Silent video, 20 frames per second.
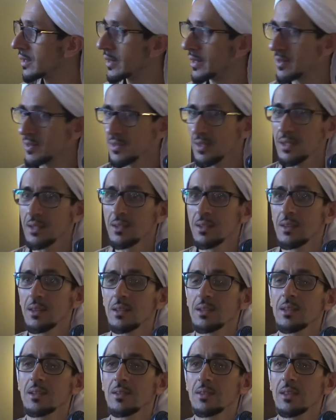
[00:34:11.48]
scent
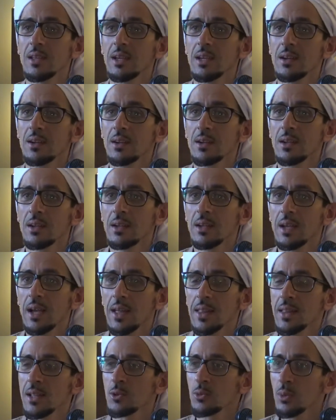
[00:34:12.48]
that is there,
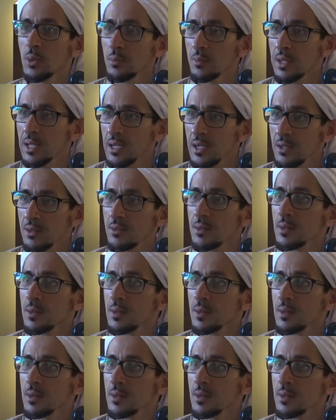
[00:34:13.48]
and that will make